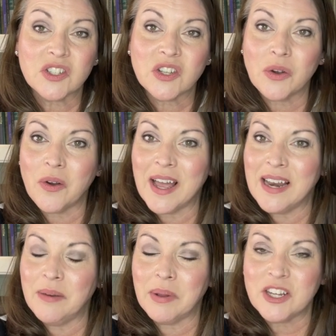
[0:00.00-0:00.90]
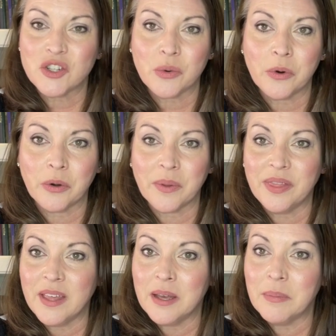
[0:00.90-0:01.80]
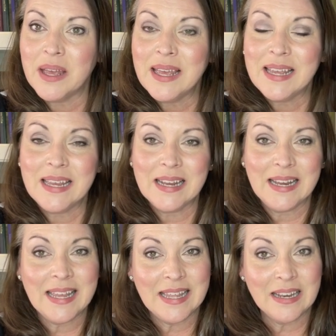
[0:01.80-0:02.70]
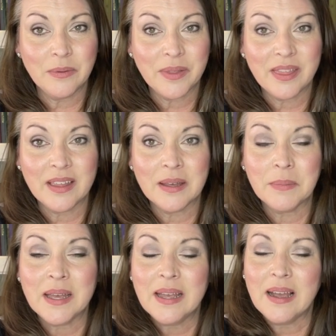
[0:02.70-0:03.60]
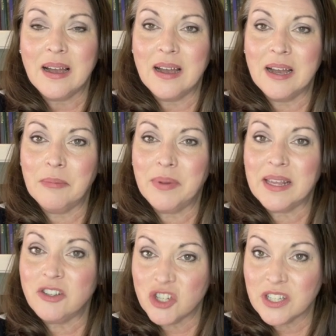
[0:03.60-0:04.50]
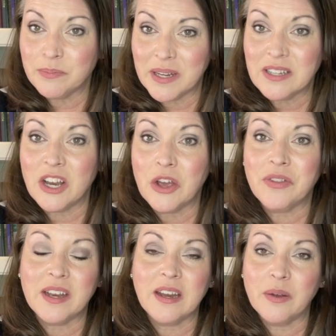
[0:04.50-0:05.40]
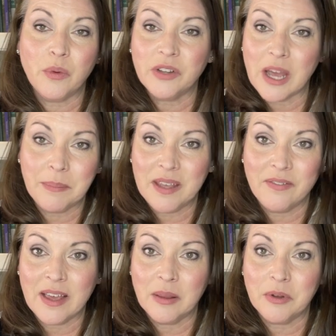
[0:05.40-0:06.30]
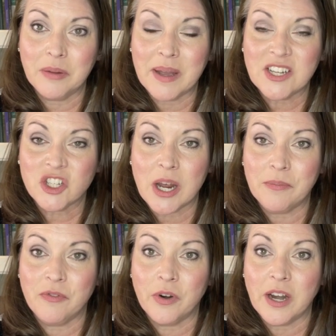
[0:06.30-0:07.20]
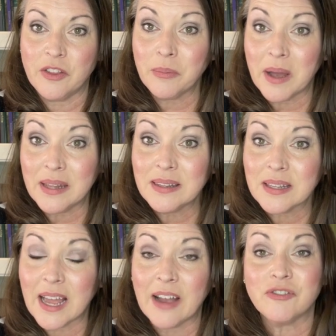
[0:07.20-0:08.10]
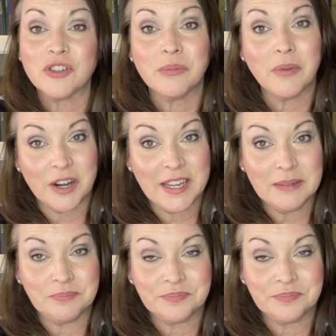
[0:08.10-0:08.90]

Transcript: So go ahead and place your order with them, get it kitted with them, but know that it will not be available in my shop for another month after market.